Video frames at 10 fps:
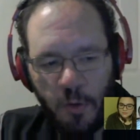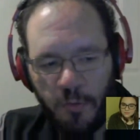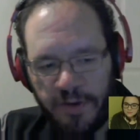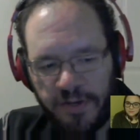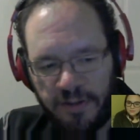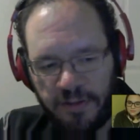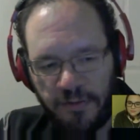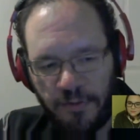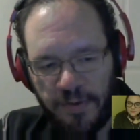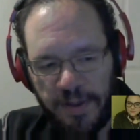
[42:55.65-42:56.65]
origin
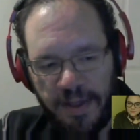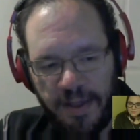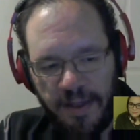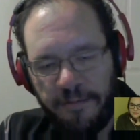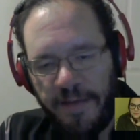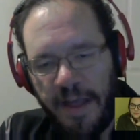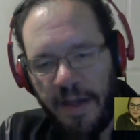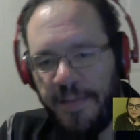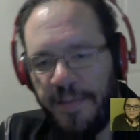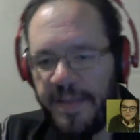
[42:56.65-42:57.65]
story of
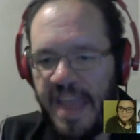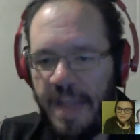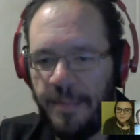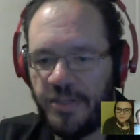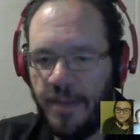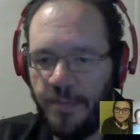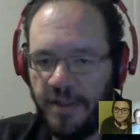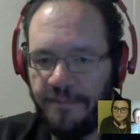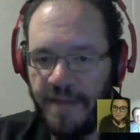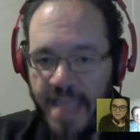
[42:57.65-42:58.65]
how they became a
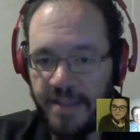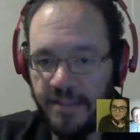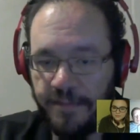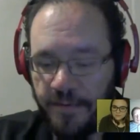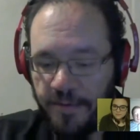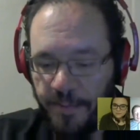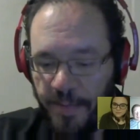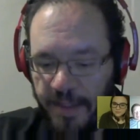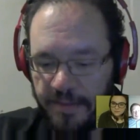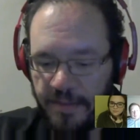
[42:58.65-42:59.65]
Jeopardy fan in the first
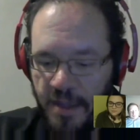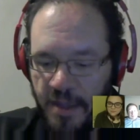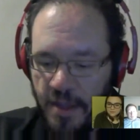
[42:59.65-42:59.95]
place.